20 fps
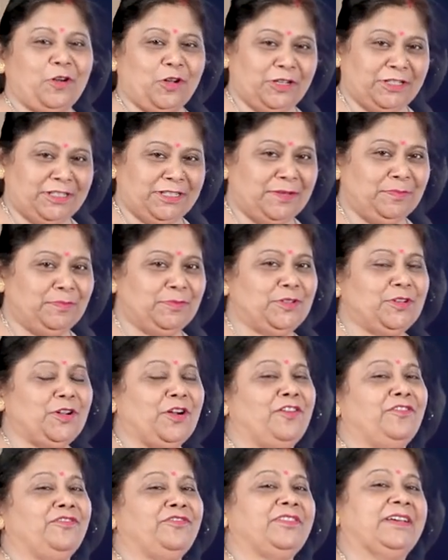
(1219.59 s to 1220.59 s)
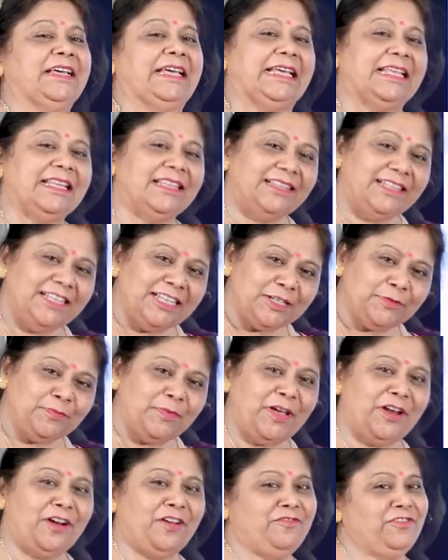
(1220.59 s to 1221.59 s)
concept of these
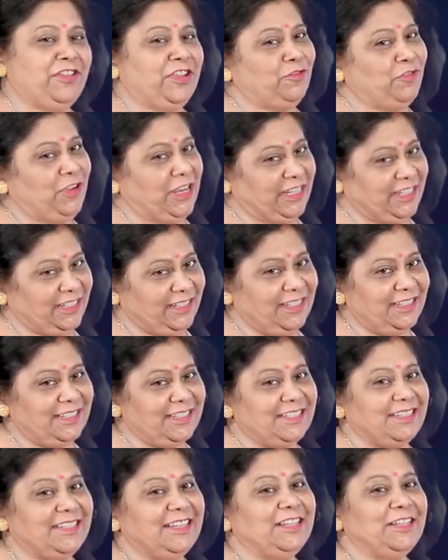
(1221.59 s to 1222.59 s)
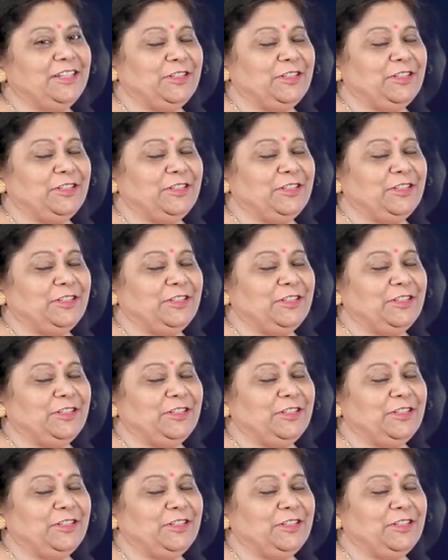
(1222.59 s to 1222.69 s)
pair of equations.